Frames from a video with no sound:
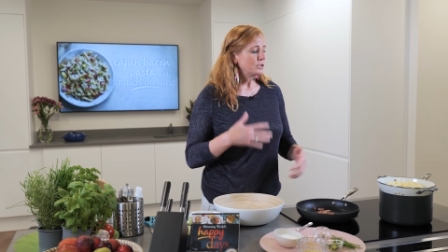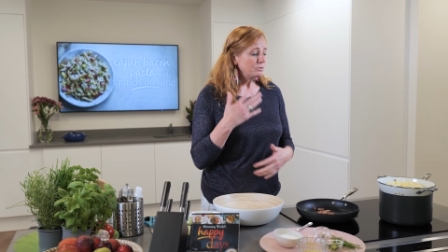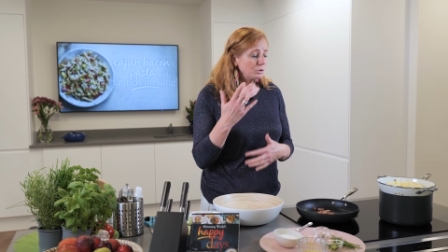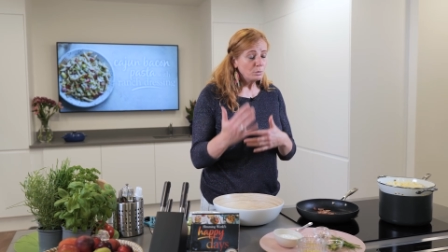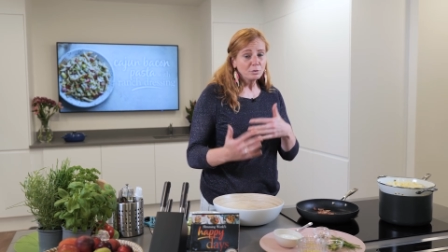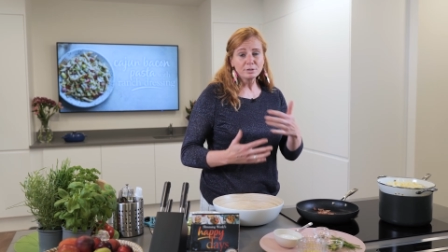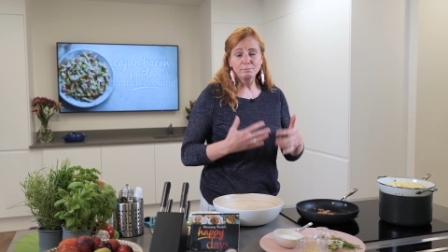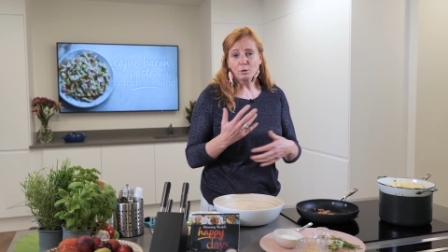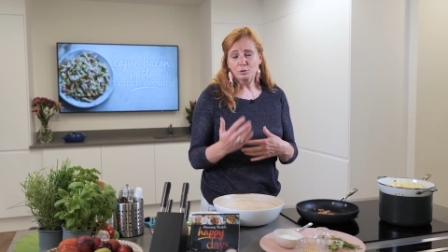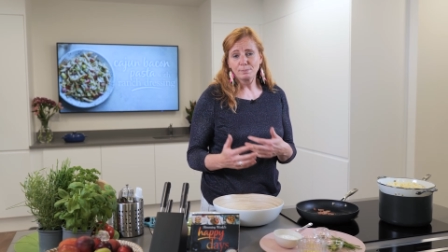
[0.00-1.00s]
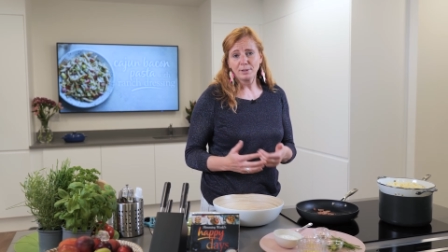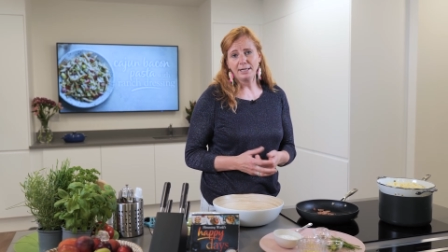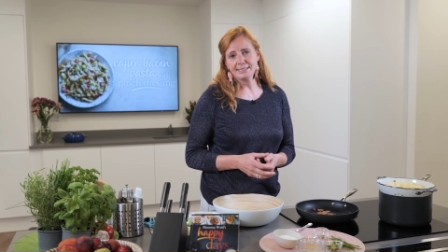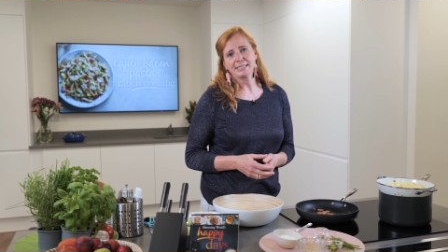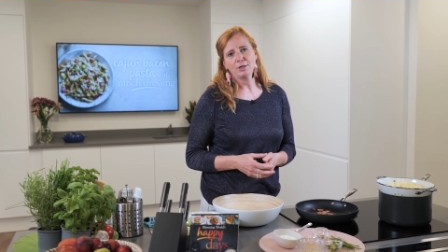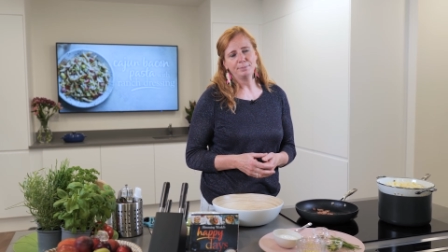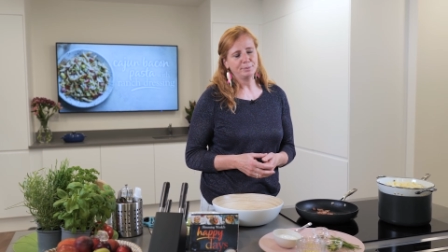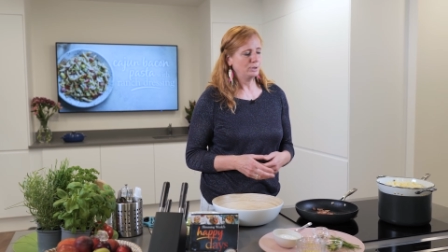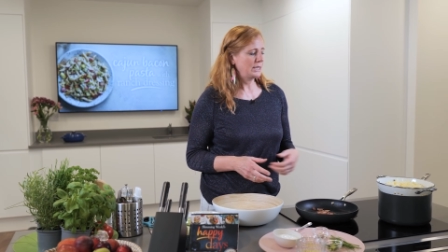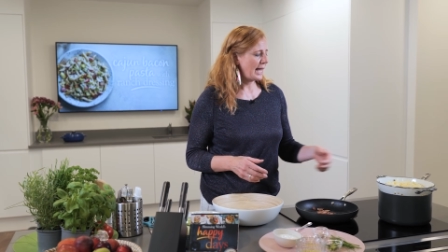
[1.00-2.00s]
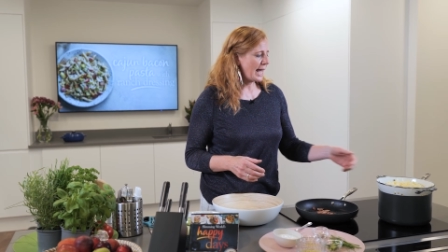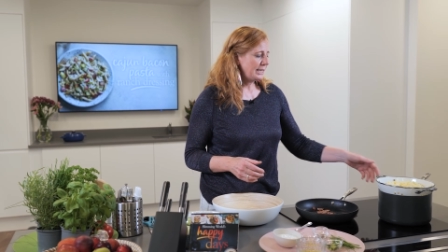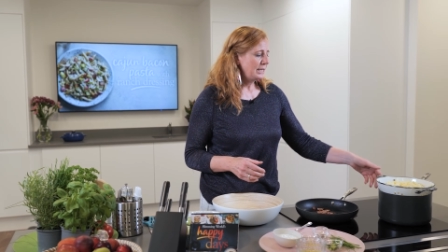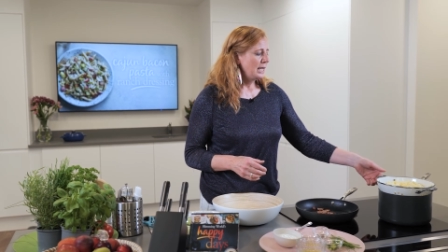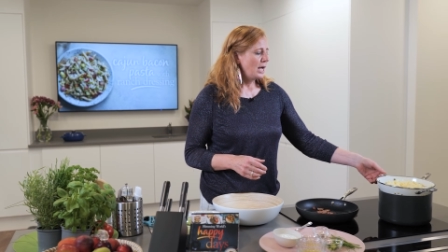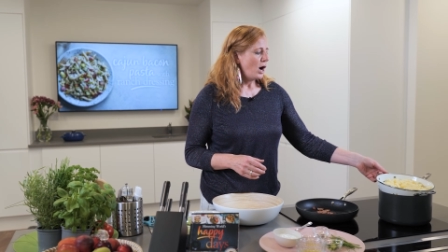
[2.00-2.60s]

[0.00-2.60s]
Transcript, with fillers: So if you want to multiply it up, you can.